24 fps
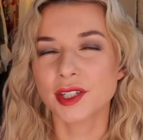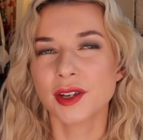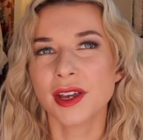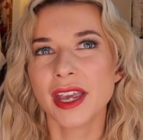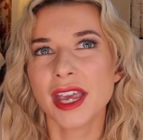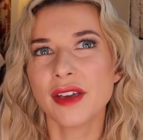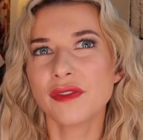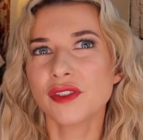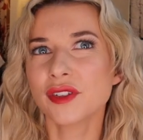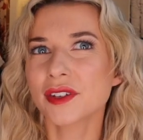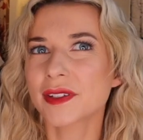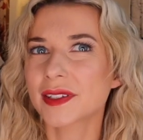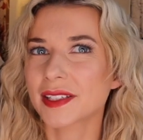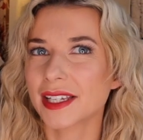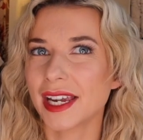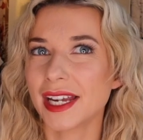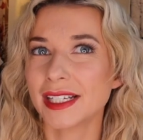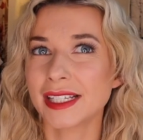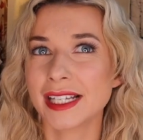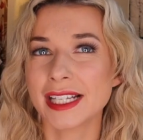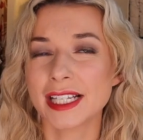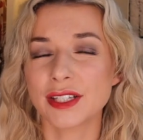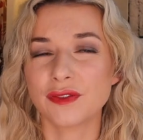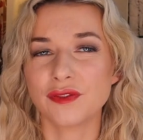So if your
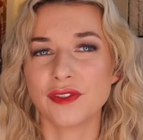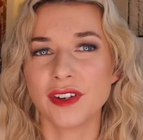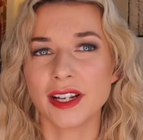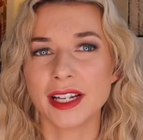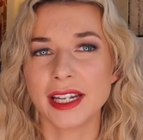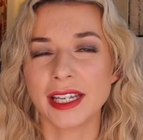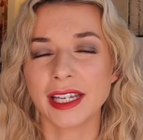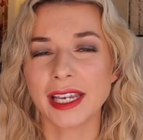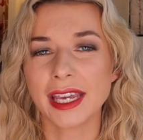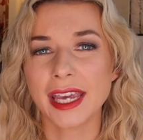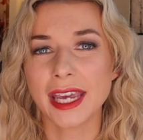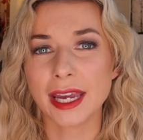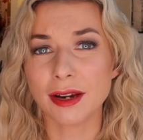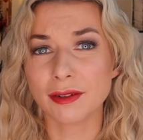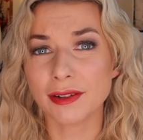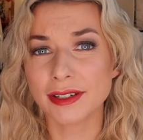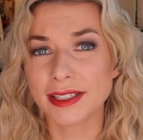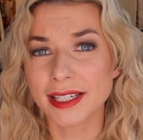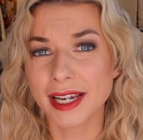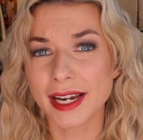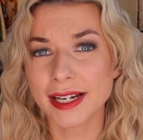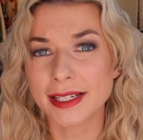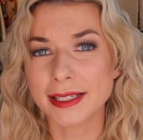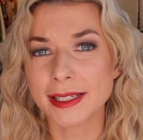skin is feeling
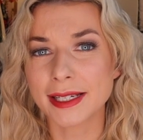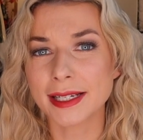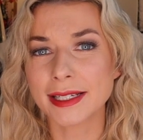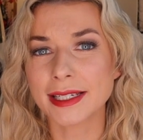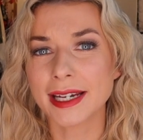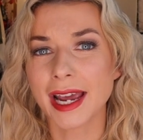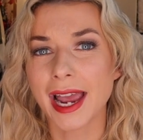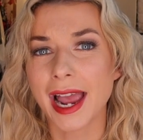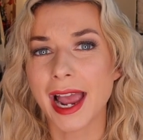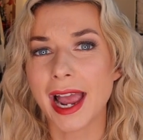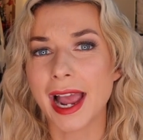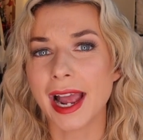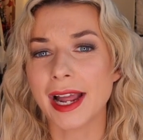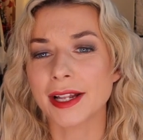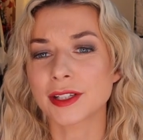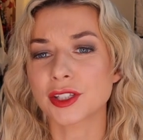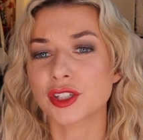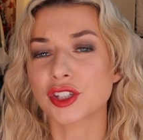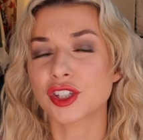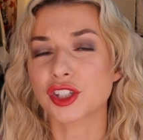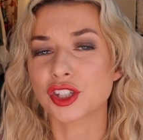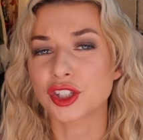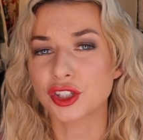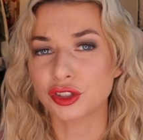irritated and
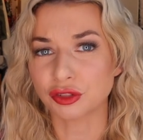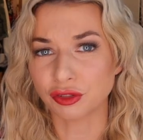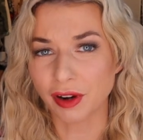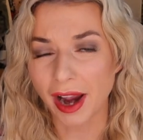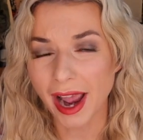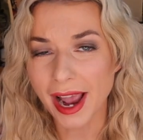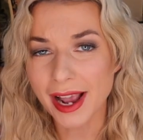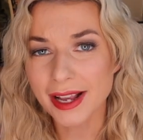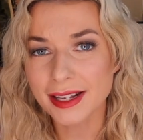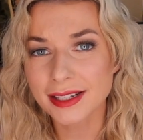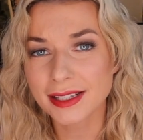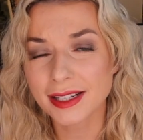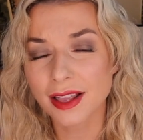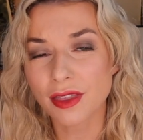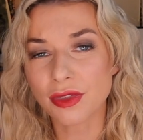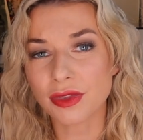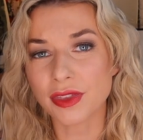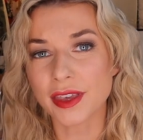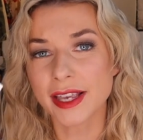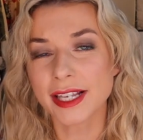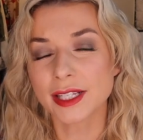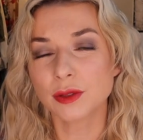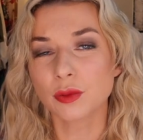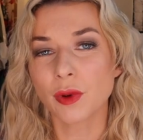stressed,
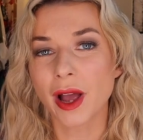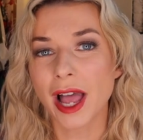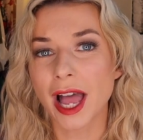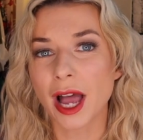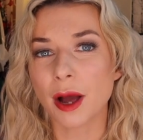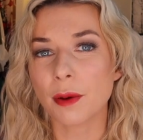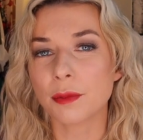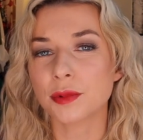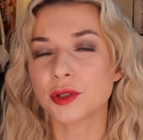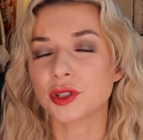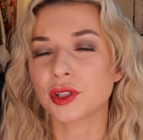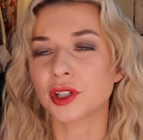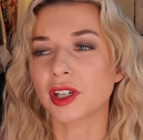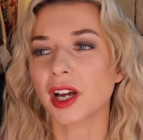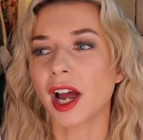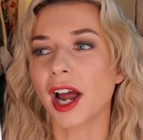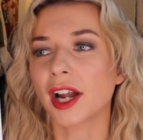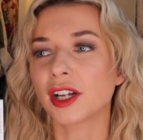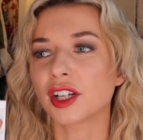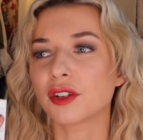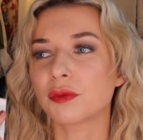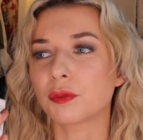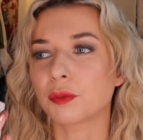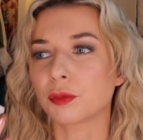this will help to
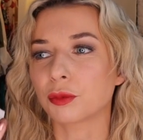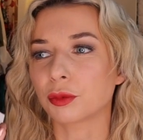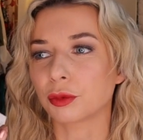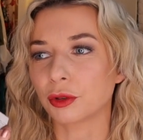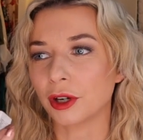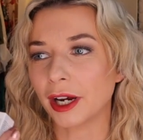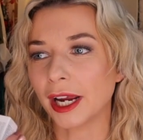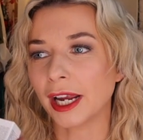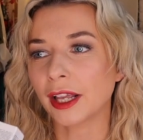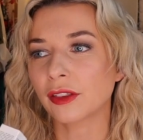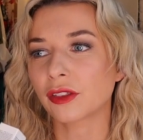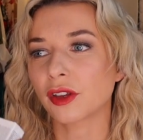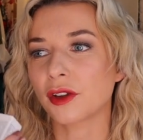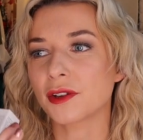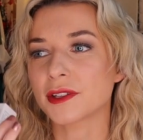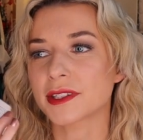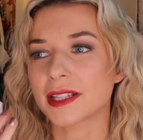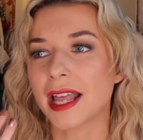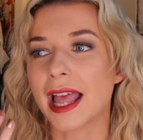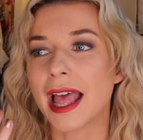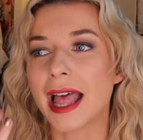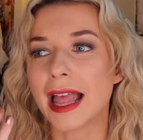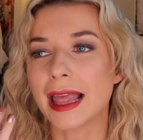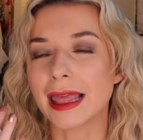kind of bring
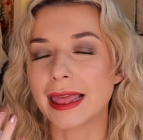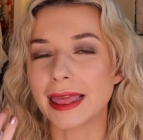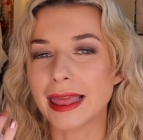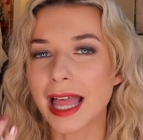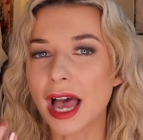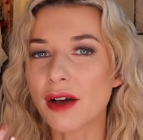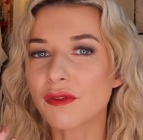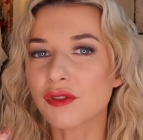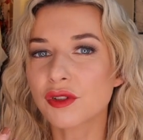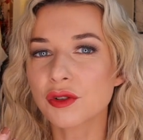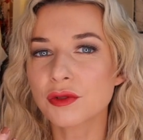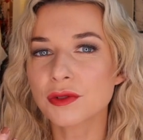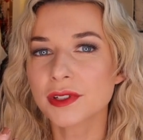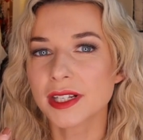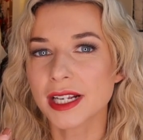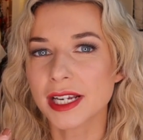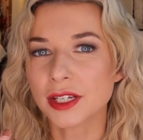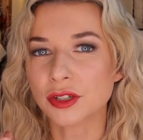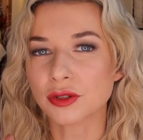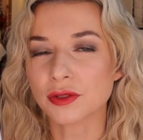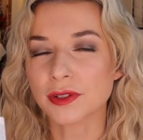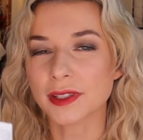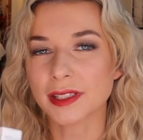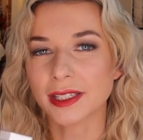those levels
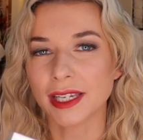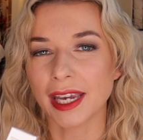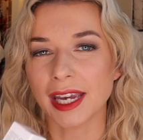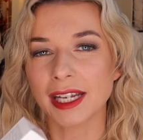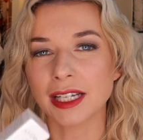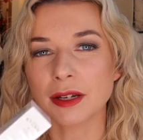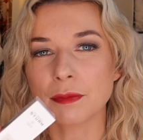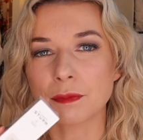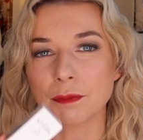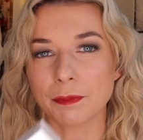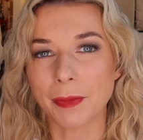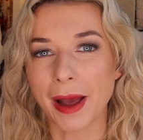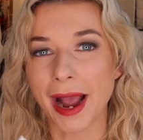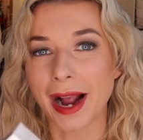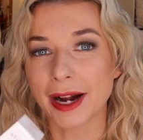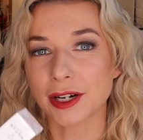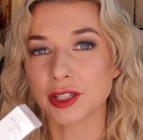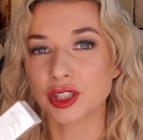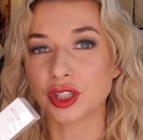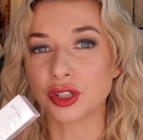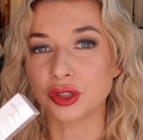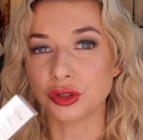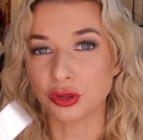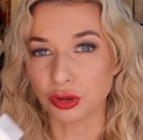in your skin
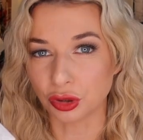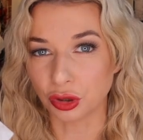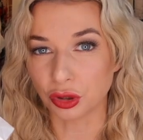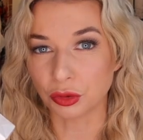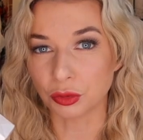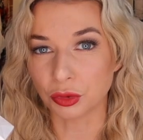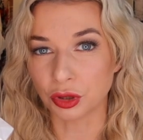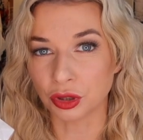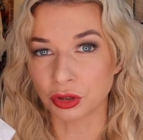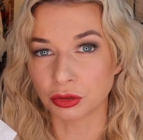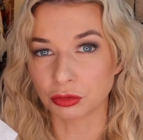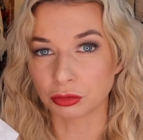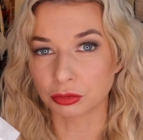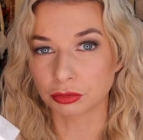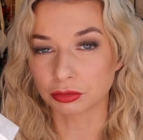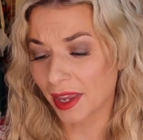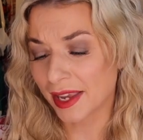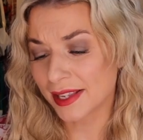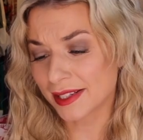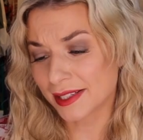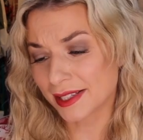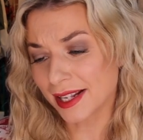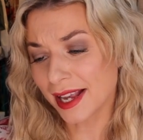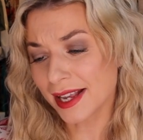back to normal.
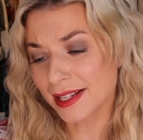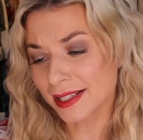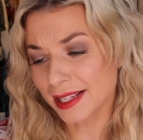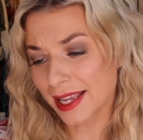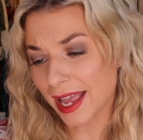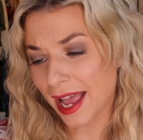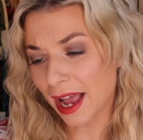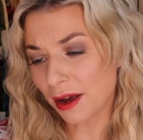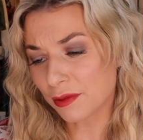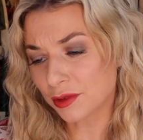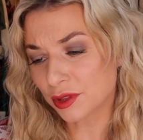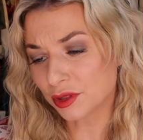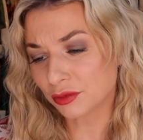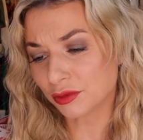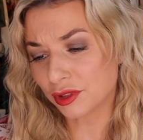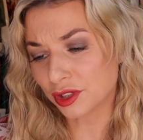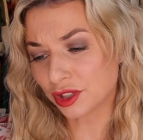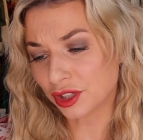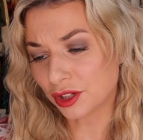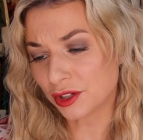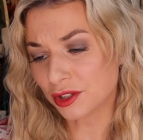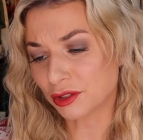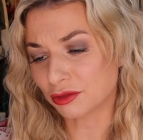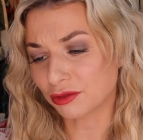It says it helps to
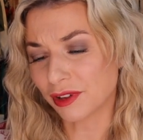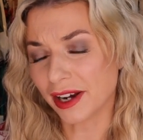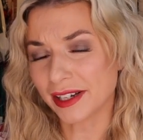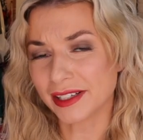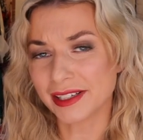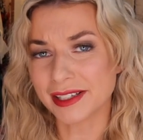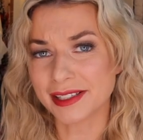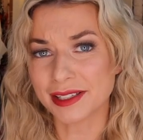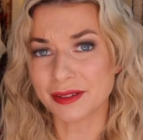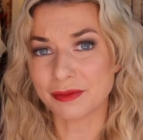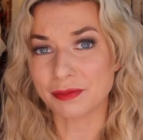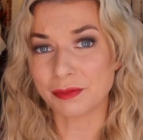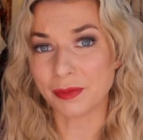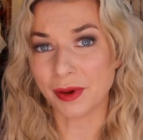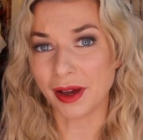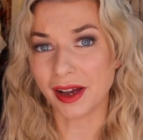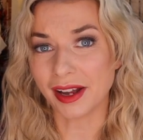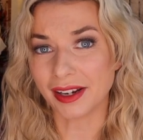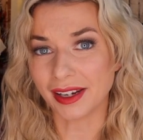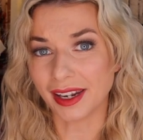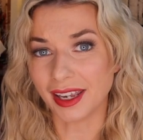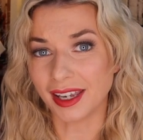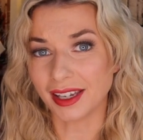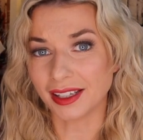reduce redness and
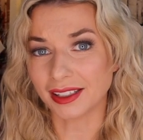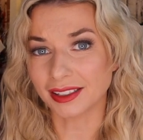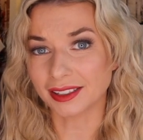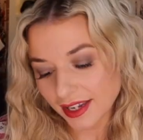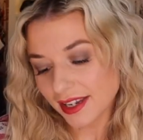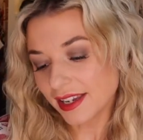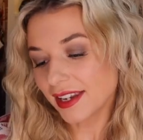burning.